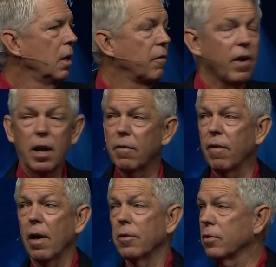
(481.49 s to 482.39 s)
The Founding
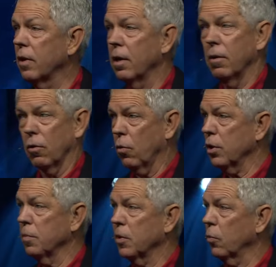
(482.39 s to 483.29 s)
Fathers said on
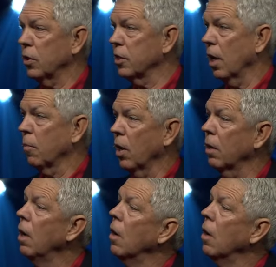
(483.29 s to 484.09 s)
Christmas, we celebrate